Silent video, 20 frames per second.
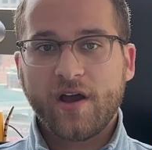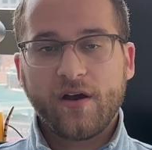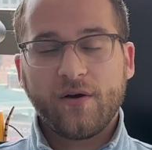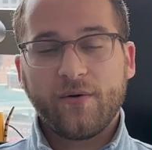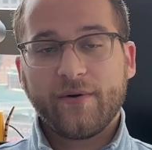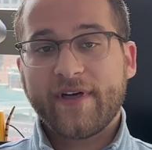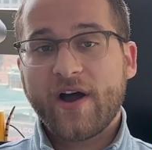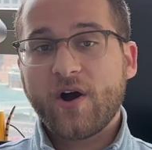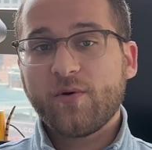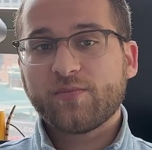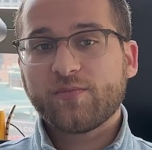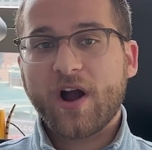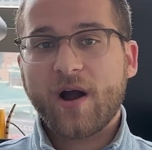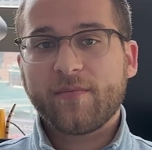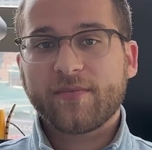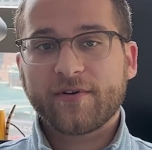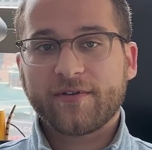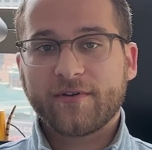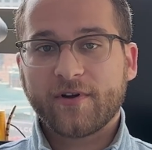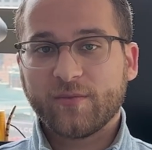Without
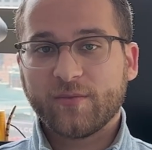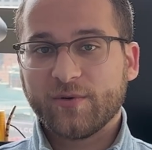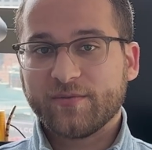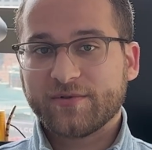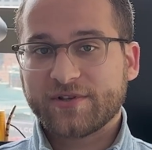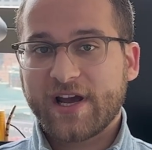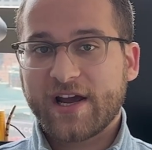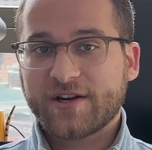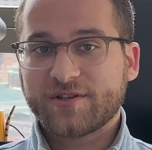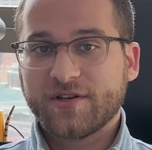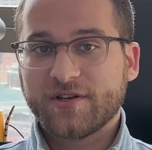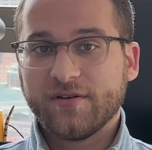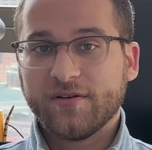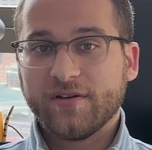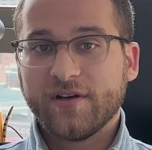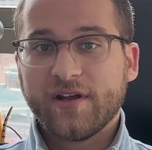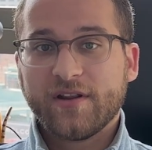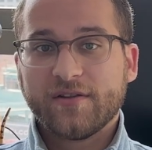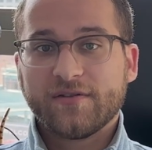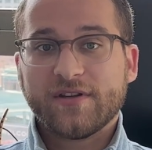proper thermal protection,
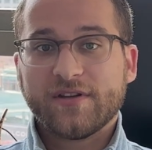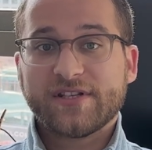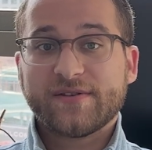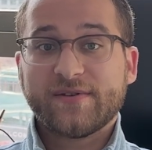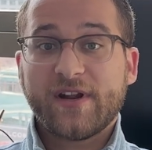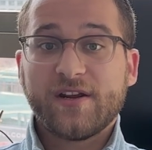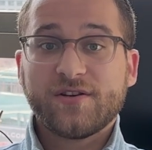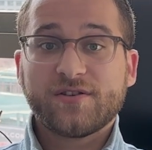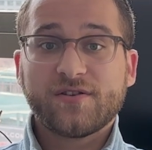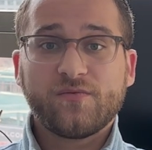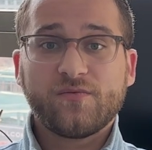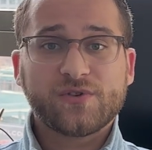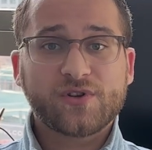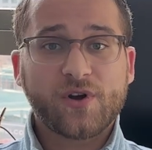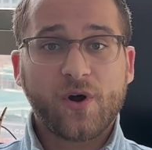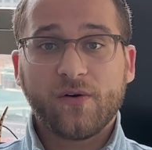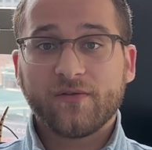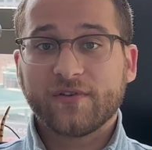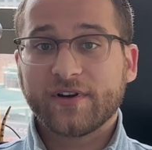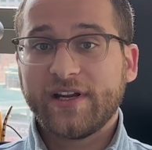the station was
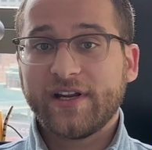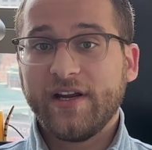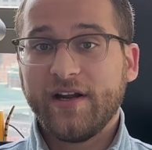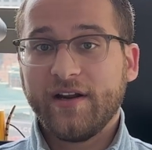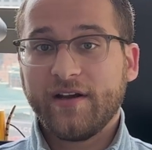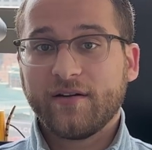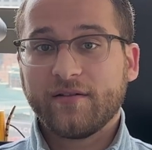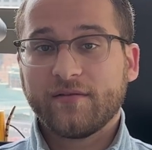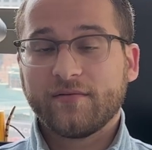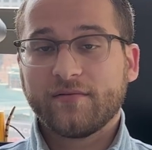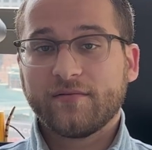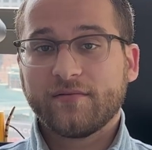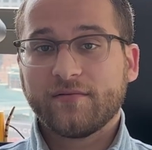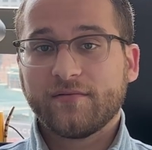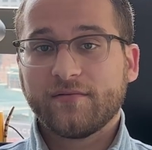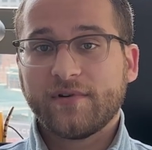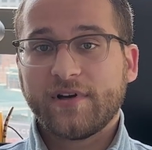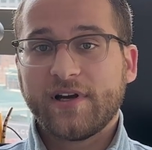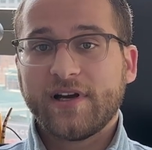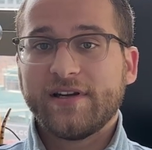overheating.
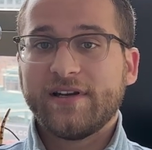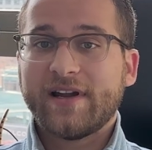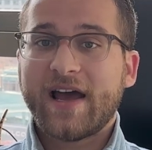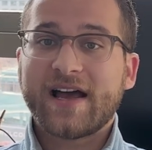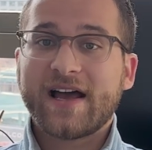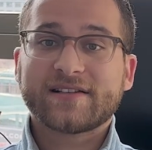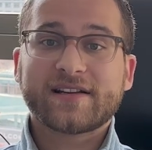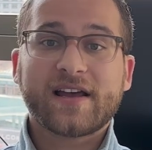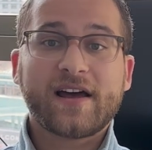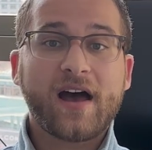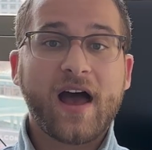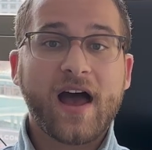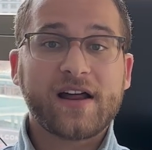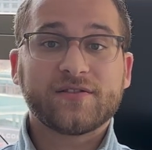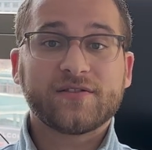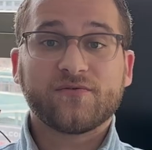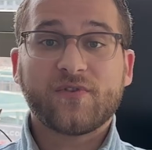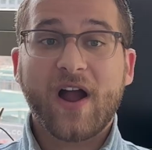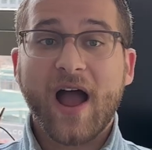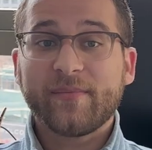NASA had to
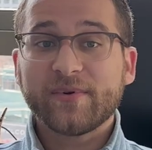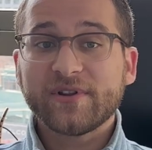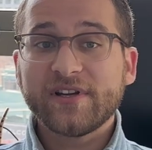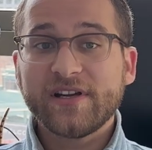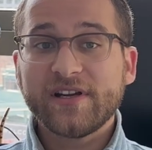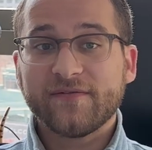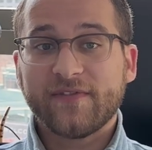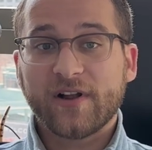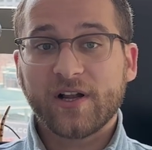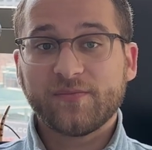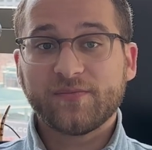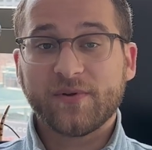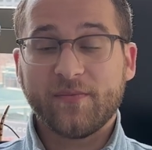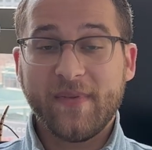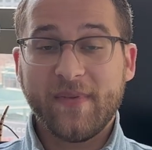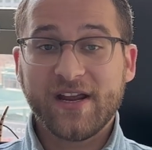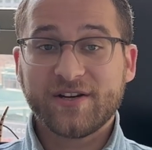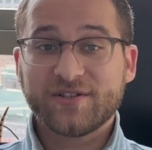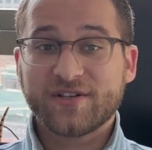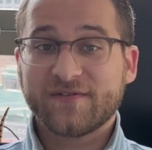rapidly develop a
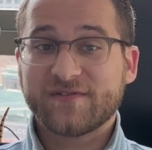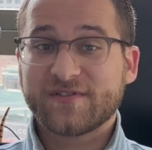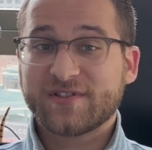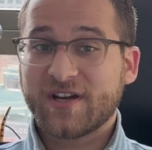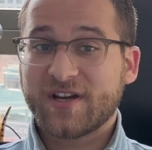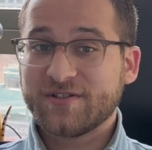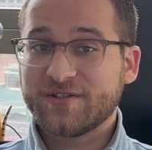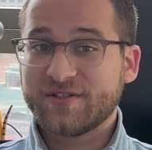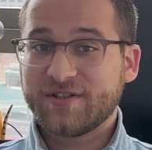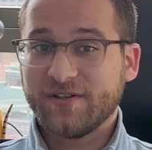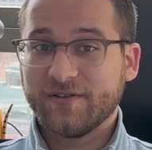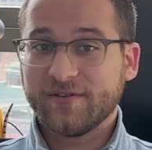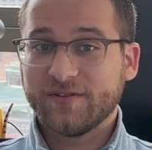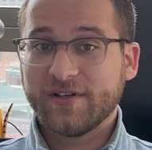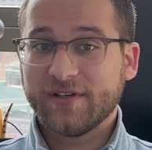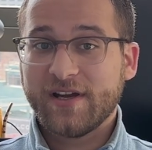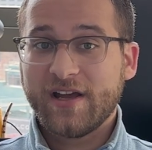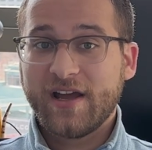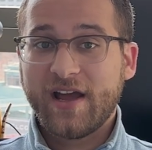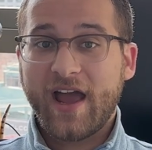makeshift sun shield
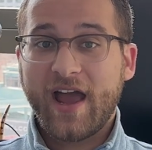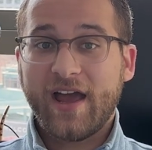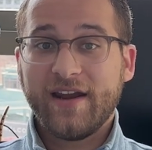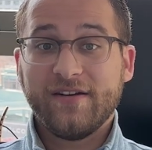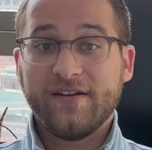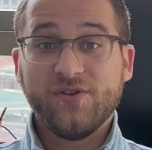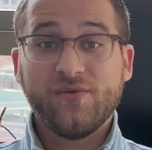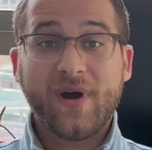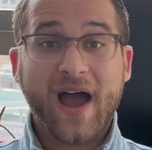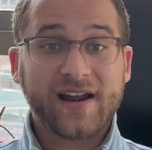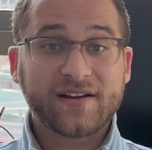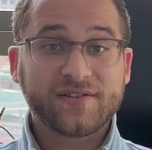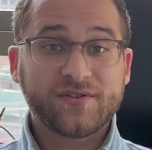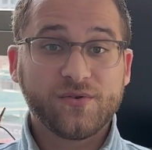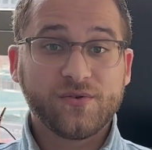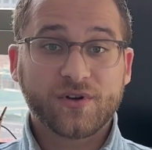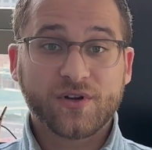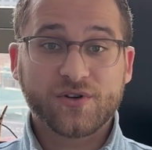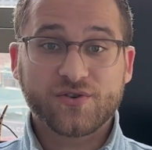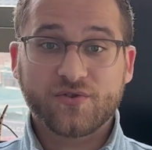and new
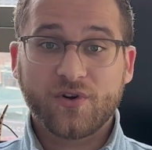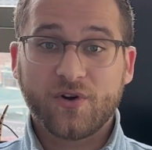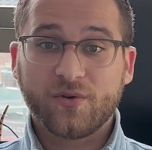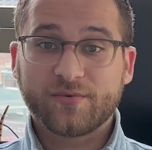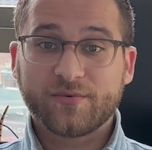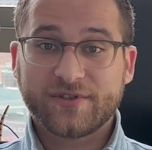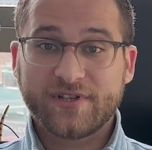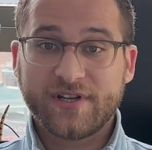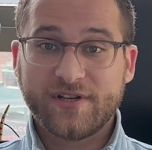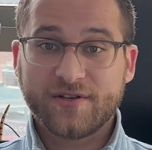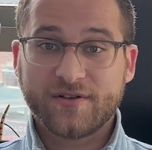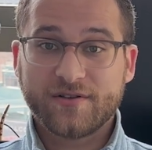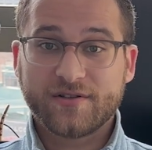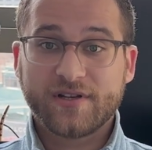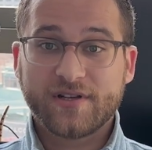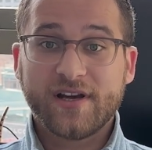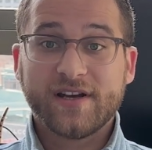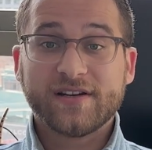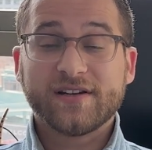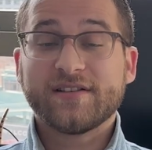attitude control procedures
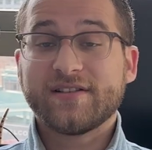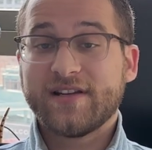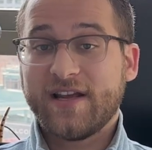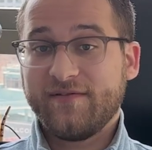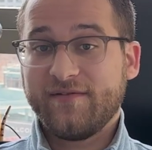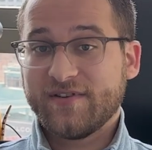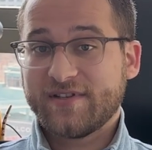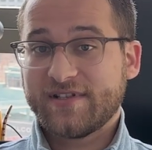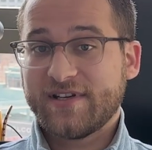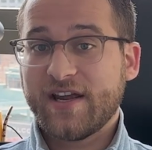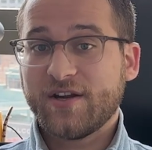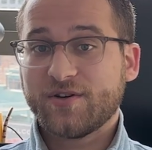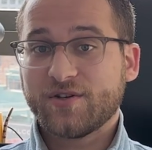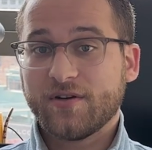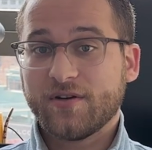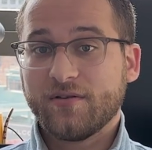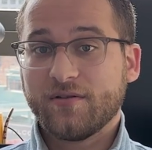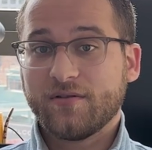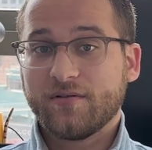to save the station.